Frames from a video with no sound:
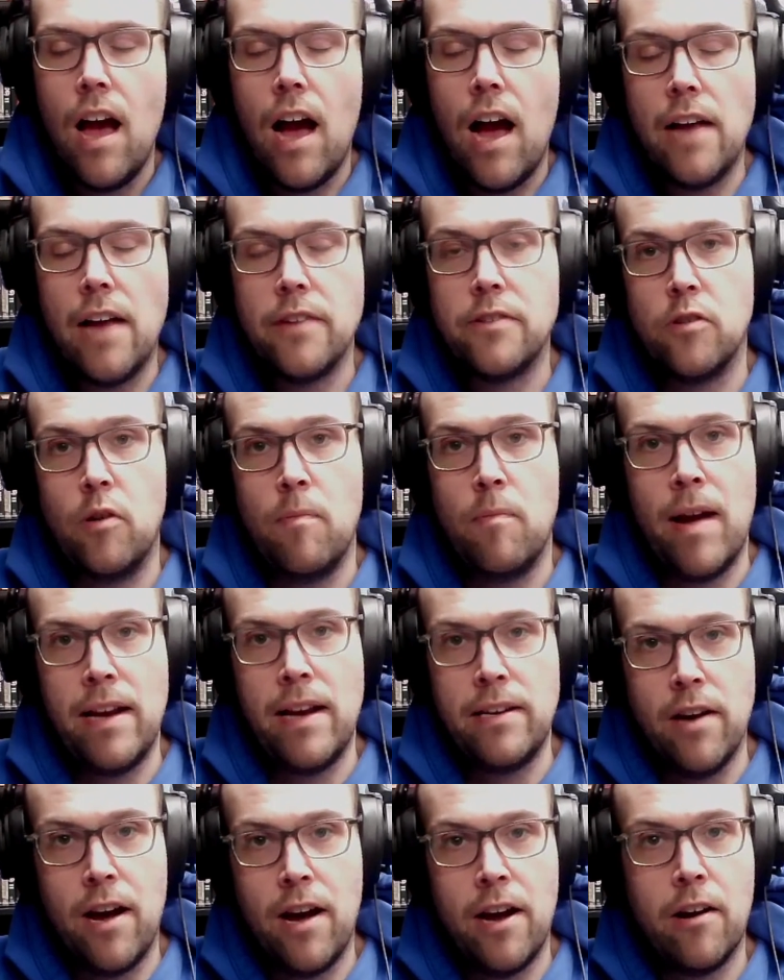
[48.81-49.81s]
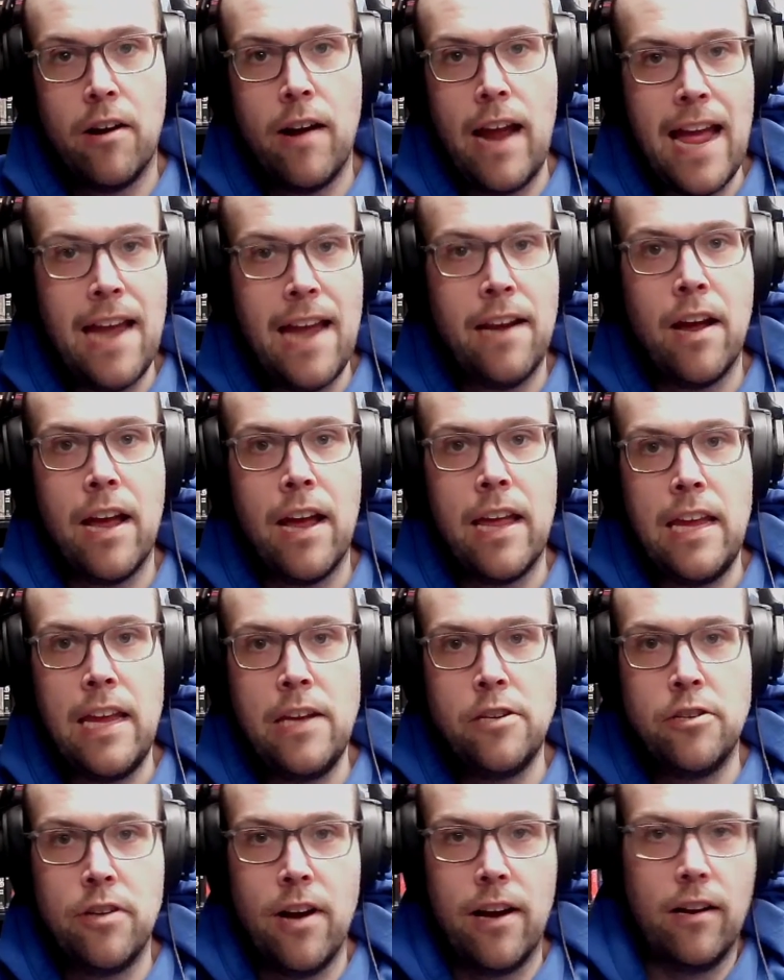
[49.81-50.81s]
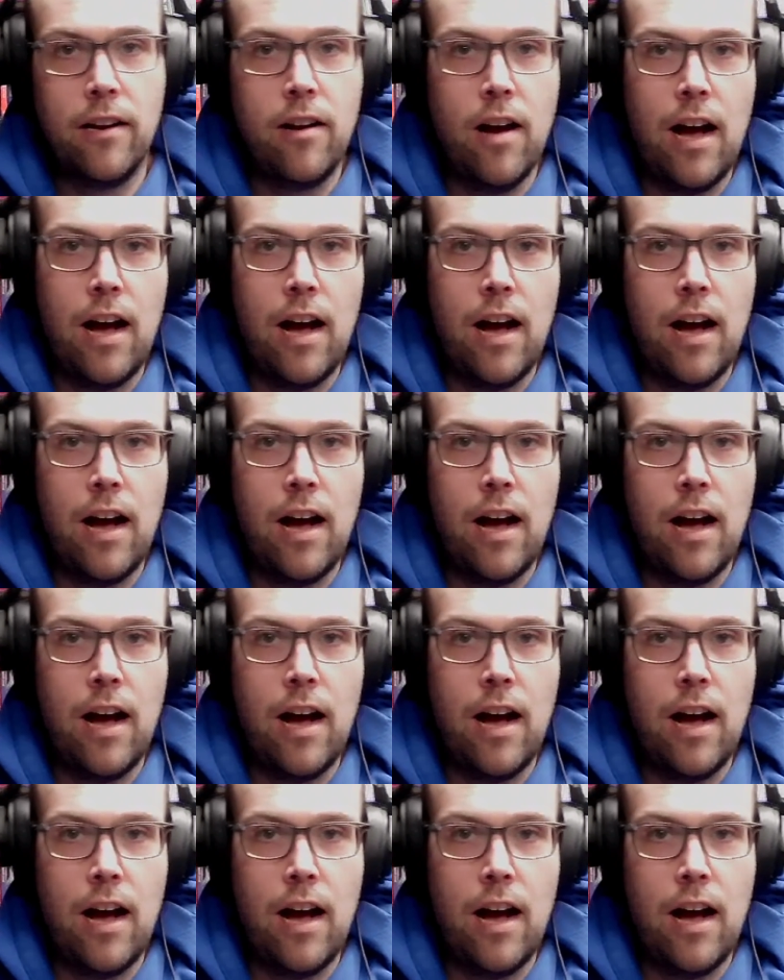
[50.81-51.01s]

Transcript: Uh, so my daughter and I each got a